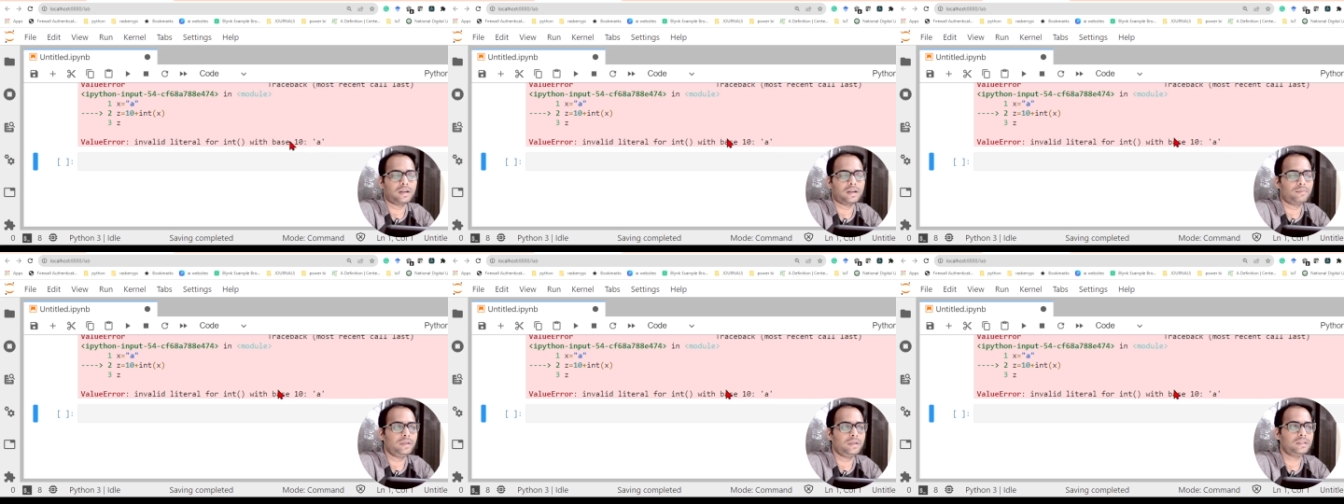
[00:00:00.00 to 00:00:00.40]

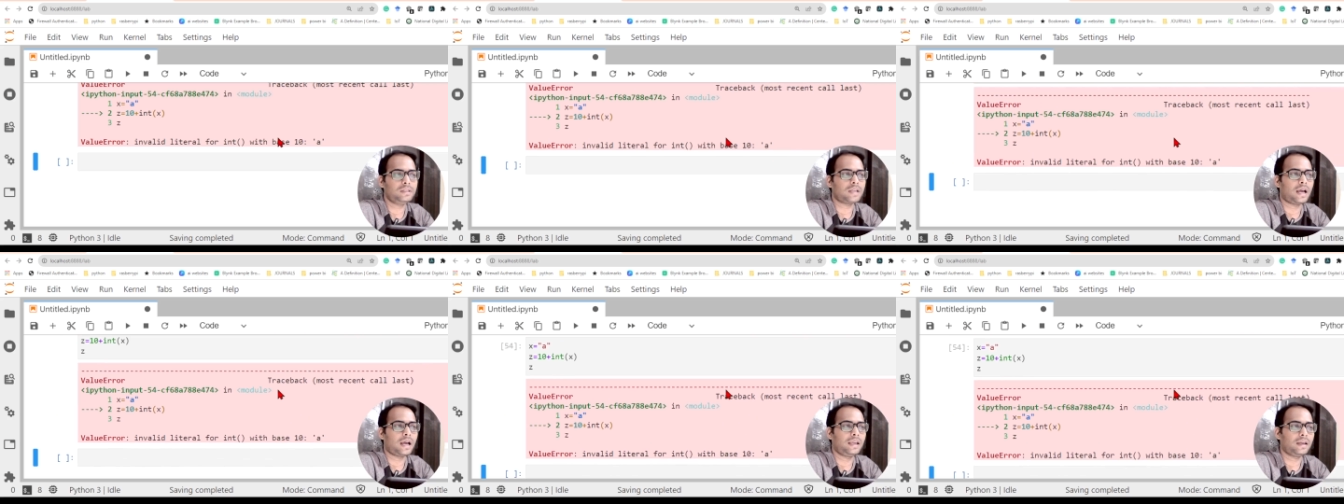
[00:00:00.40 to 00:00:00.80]
That
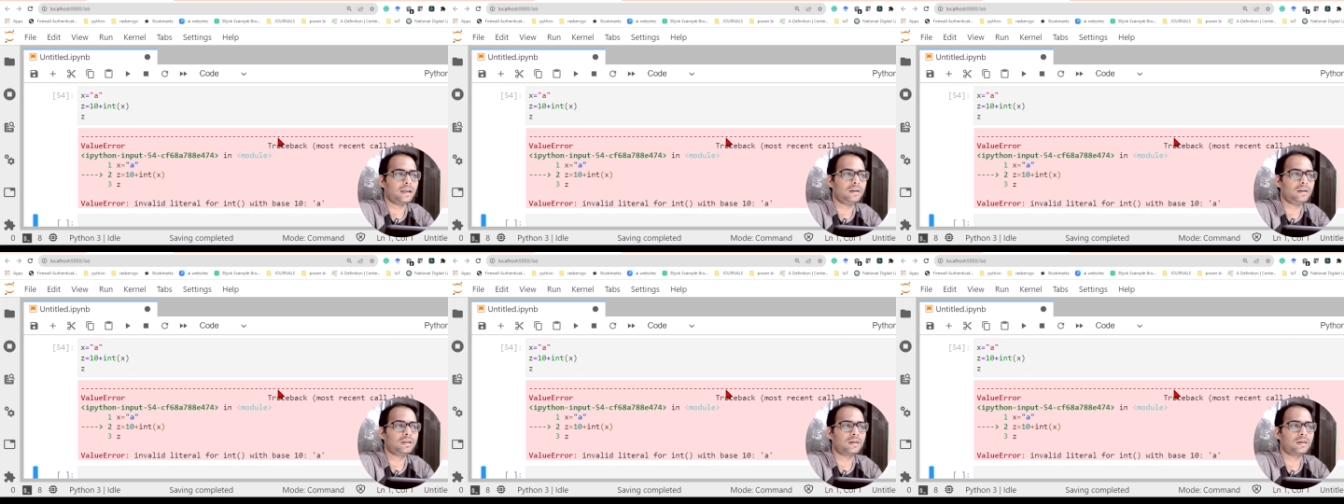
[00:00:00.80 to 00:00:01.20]
means I
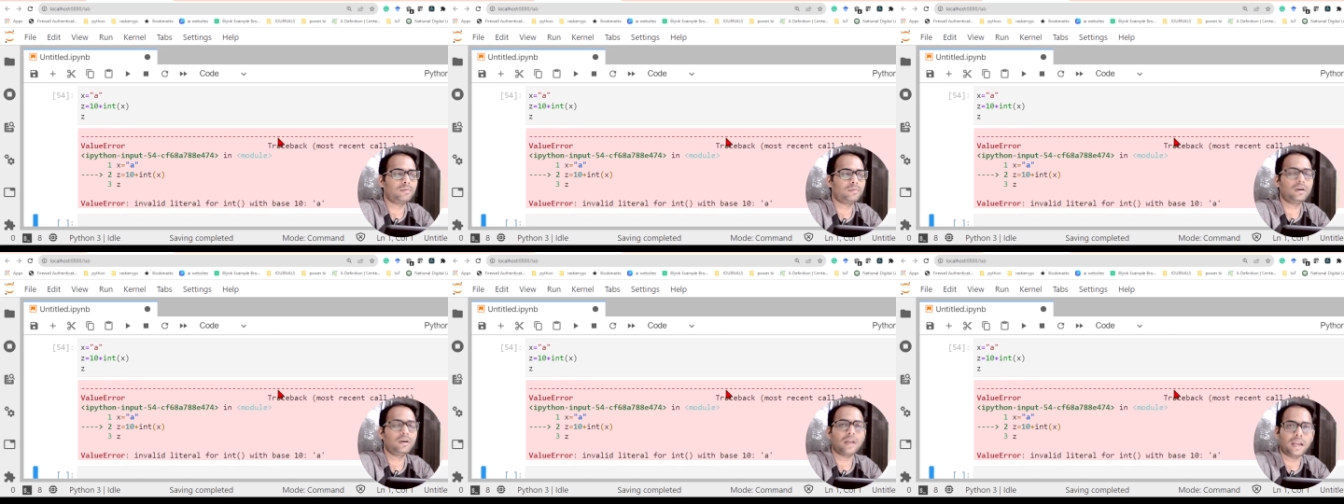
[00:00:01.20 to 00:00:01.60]
cannot
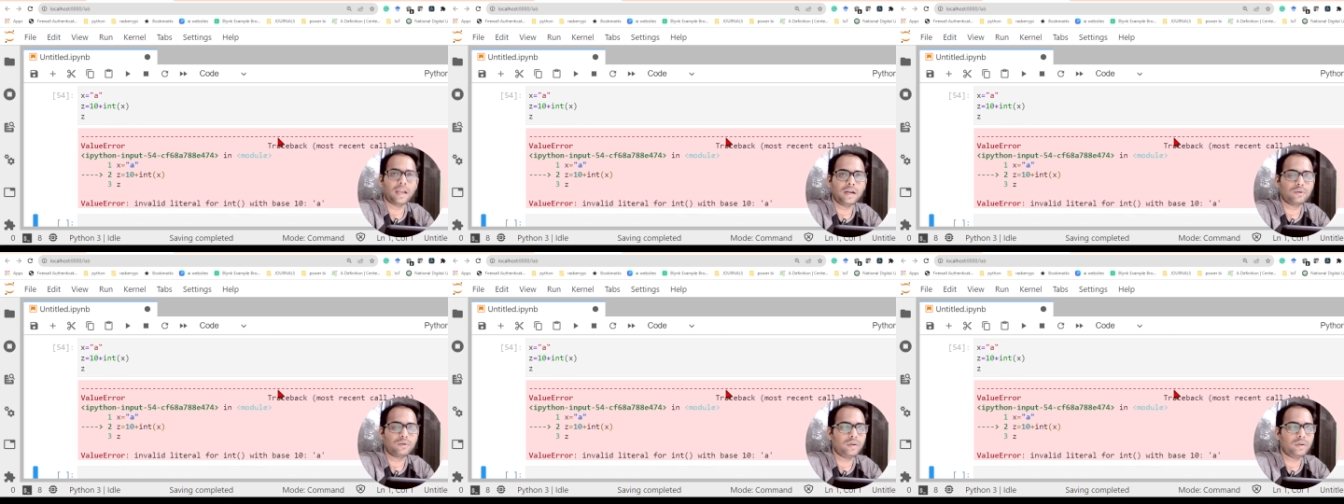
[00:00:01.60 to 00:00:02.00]
convert
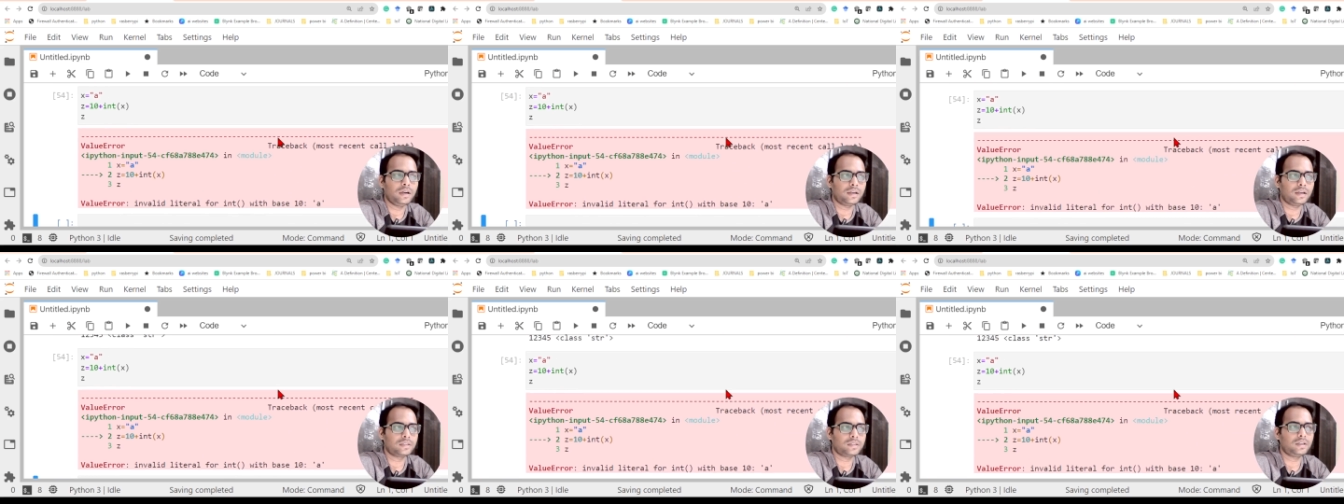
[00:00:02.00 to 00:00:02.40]
a to a
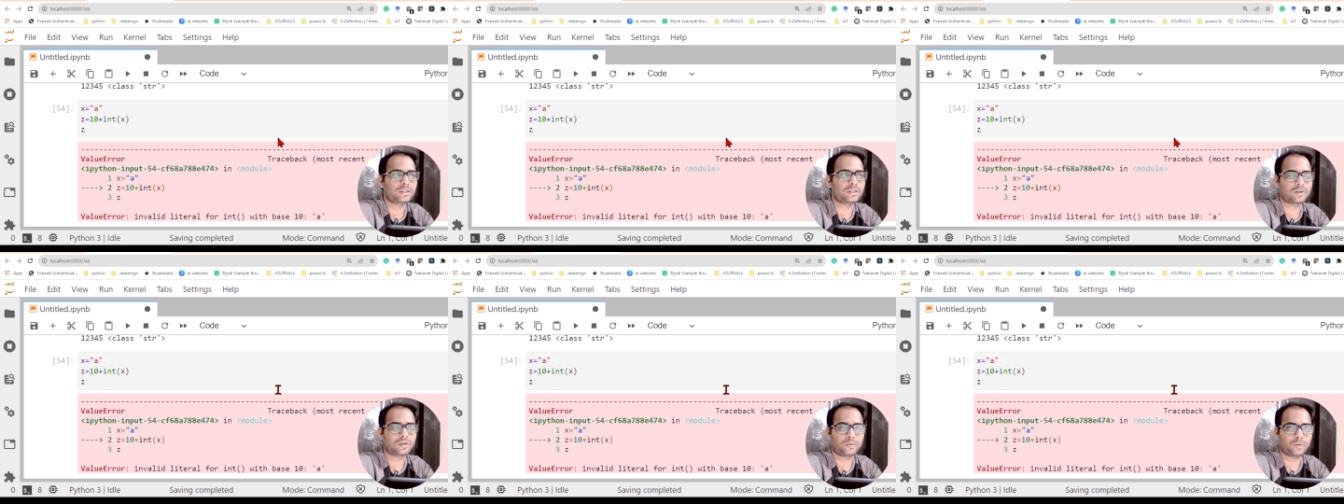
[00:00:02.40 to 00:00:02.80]
integer,
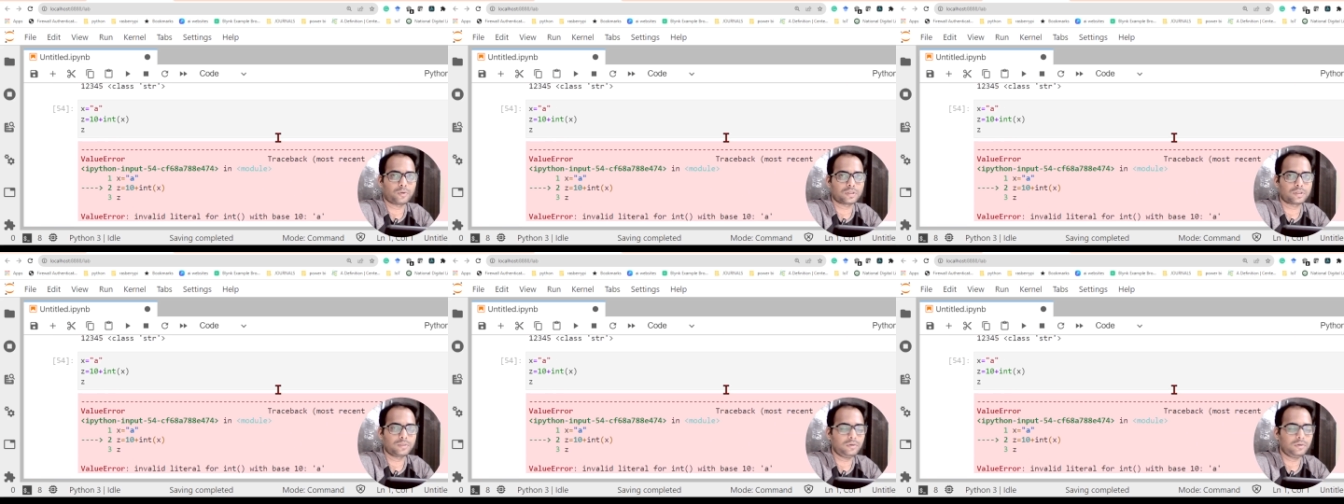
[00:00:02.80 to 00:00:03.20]
it's not
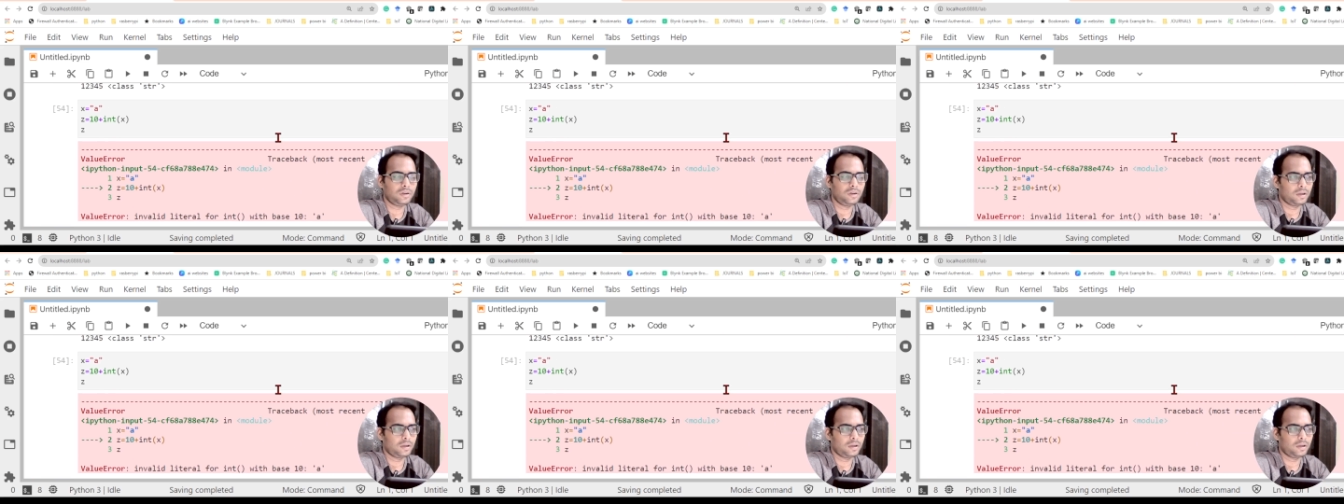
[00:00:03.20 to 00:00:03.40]
possible.